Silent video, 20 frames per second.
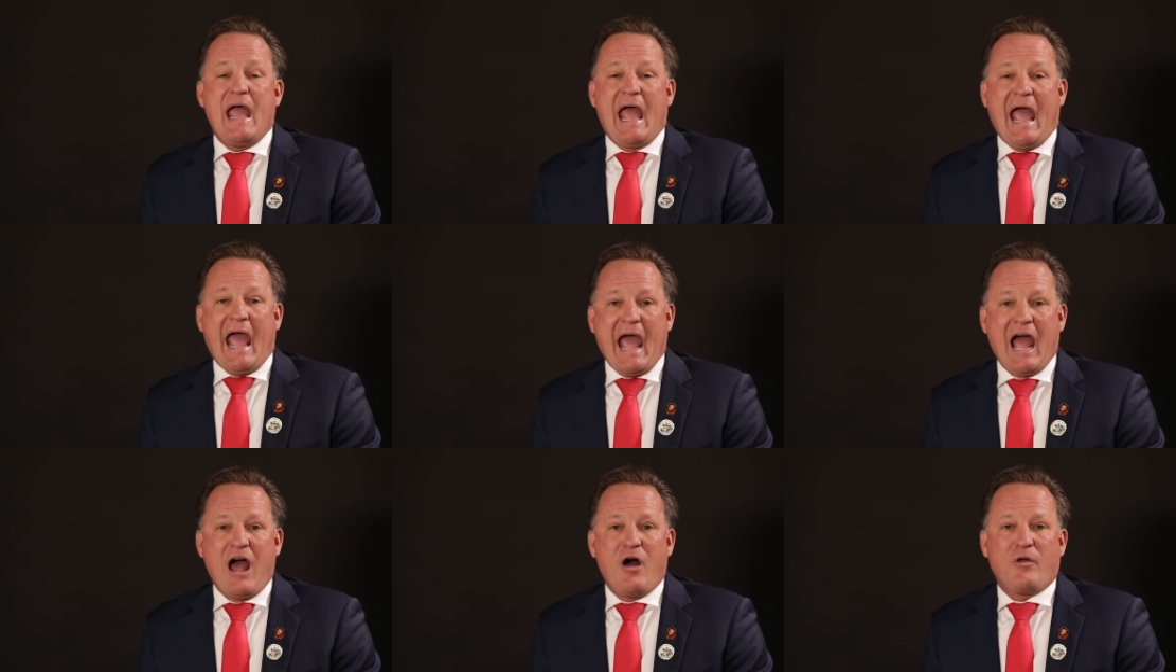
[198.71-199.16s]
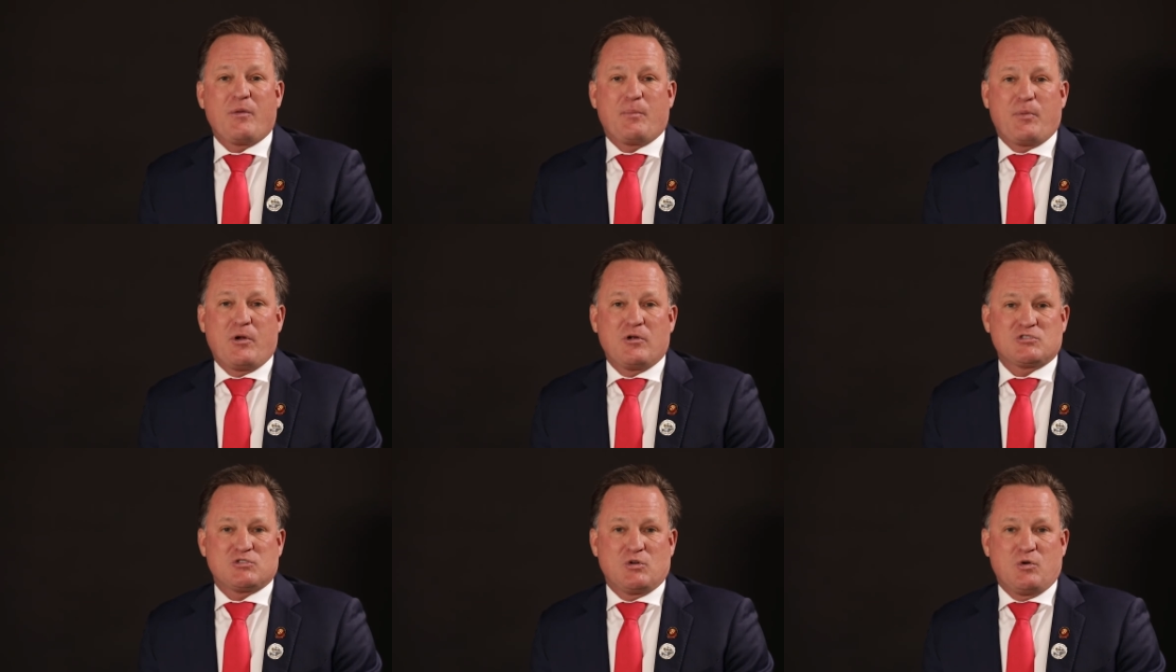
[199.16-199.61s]
how the
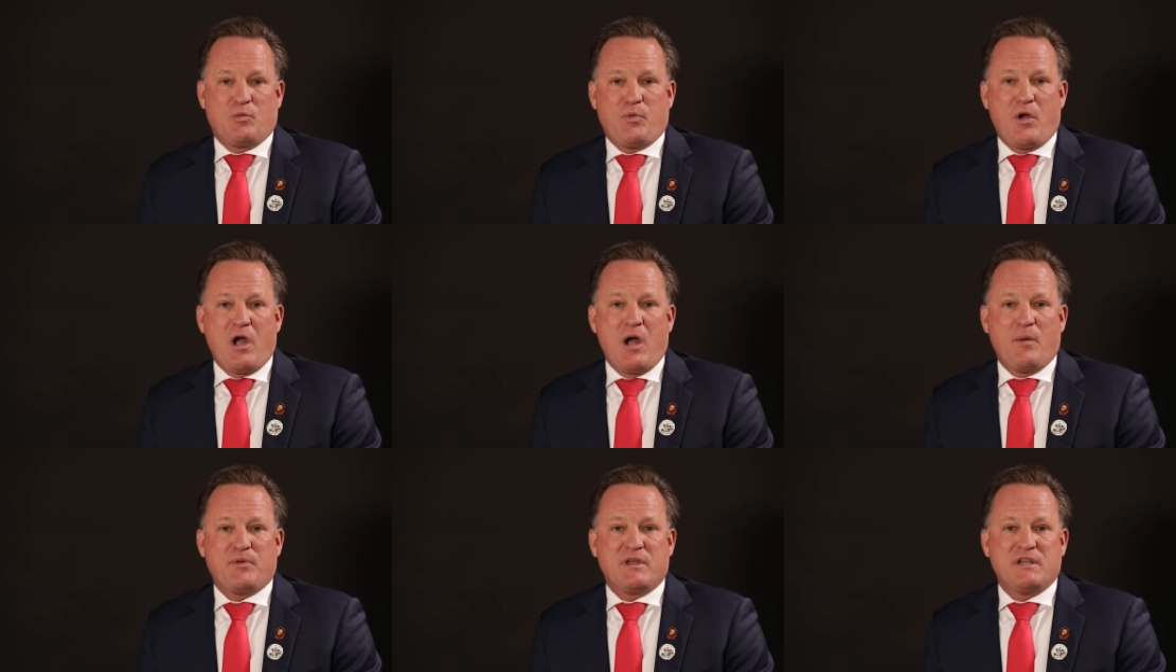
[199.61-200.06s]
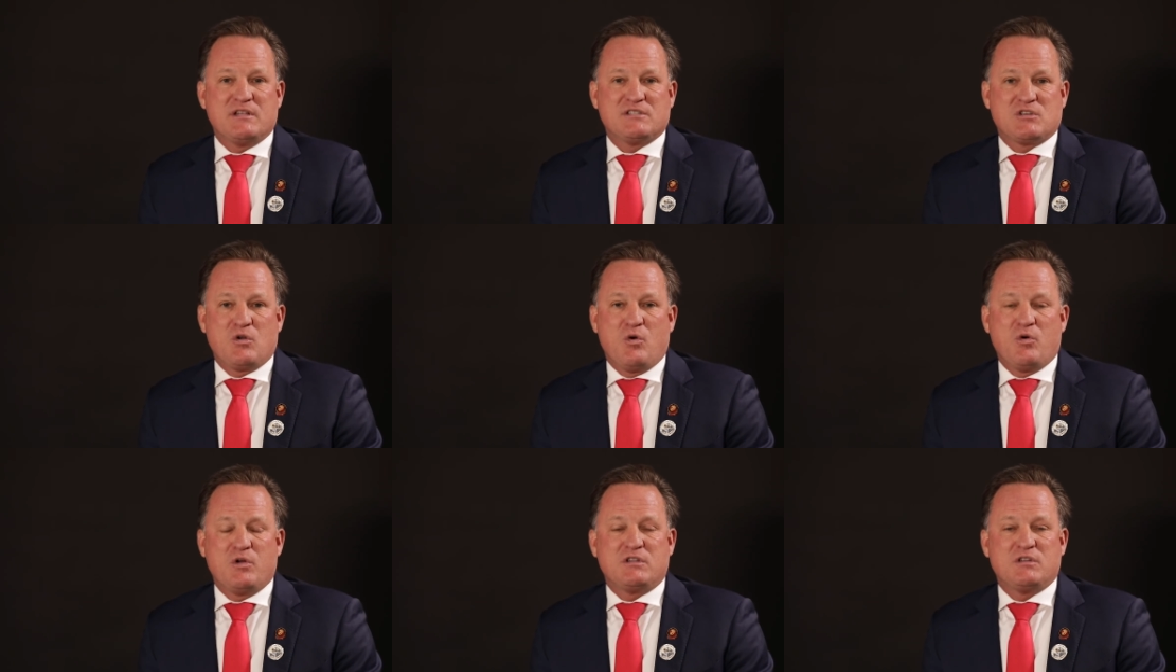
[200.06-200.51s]
personal property is
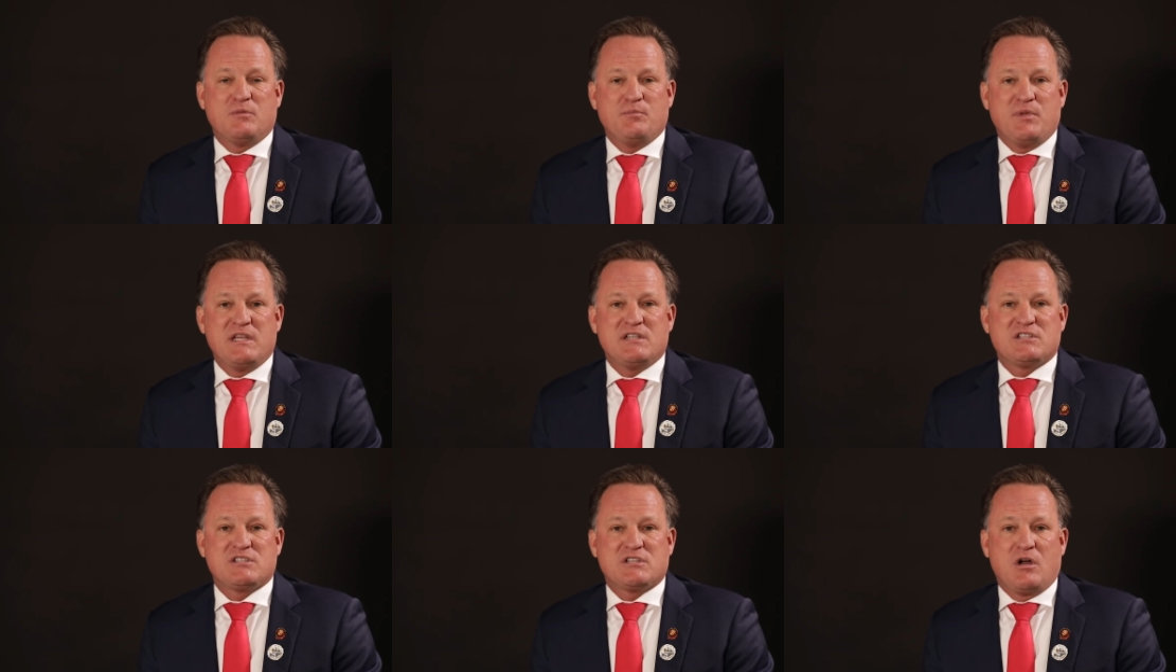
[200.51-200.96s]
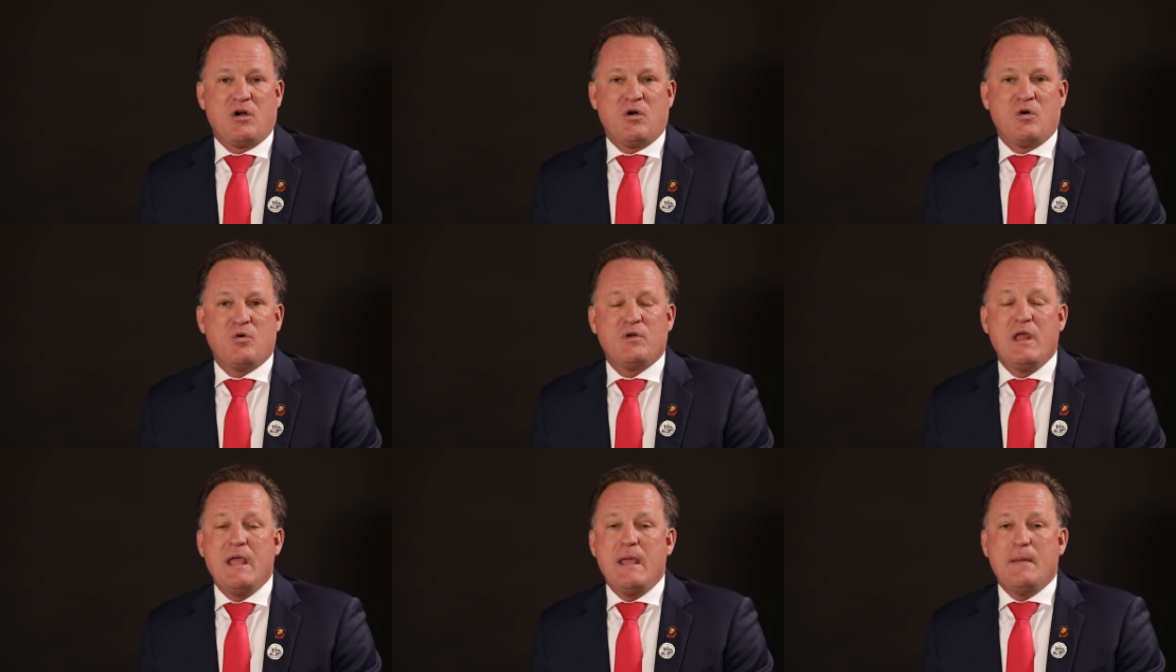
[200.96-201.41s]
going to be
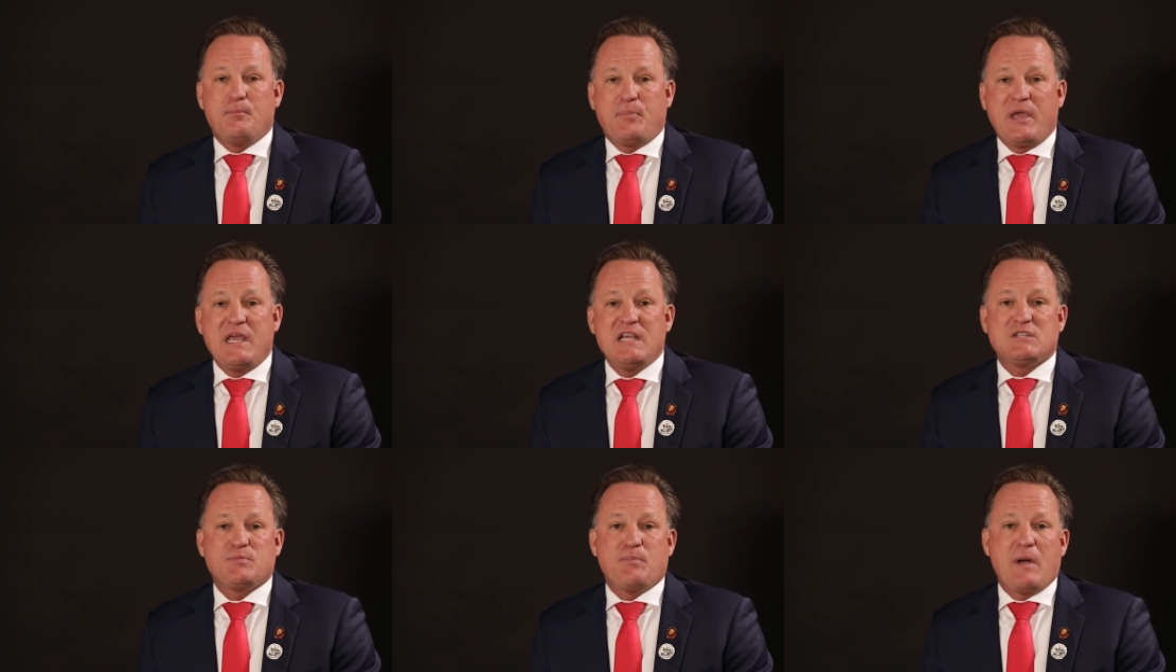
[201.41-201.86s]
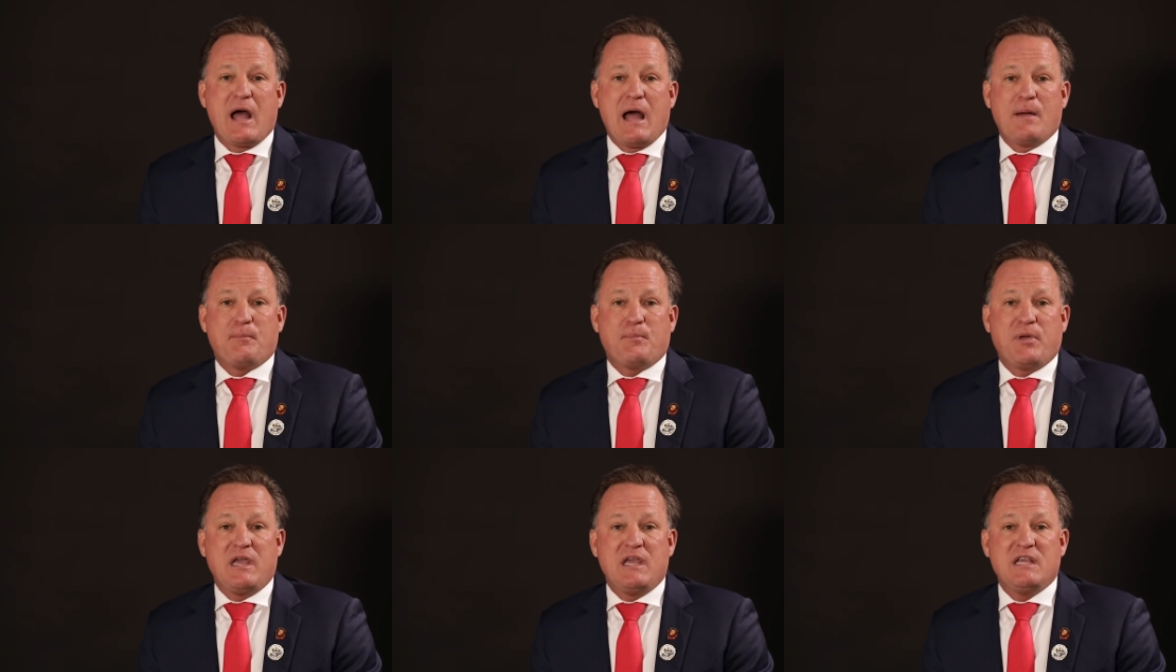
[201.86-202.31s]
sold piece
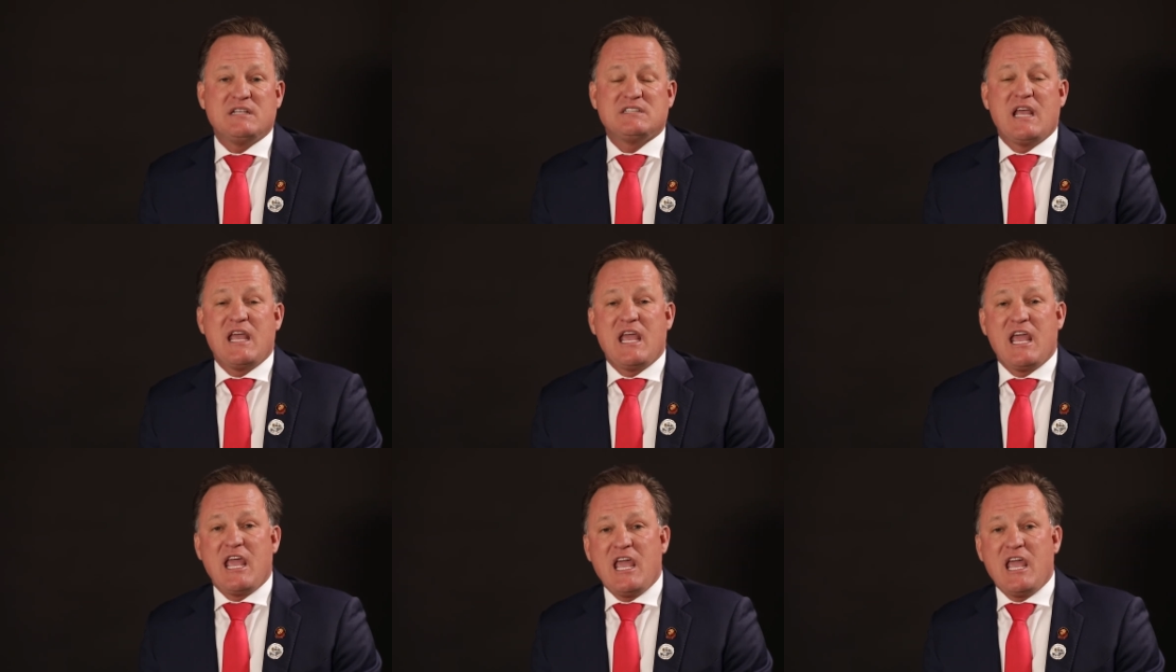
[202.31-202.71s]
by piece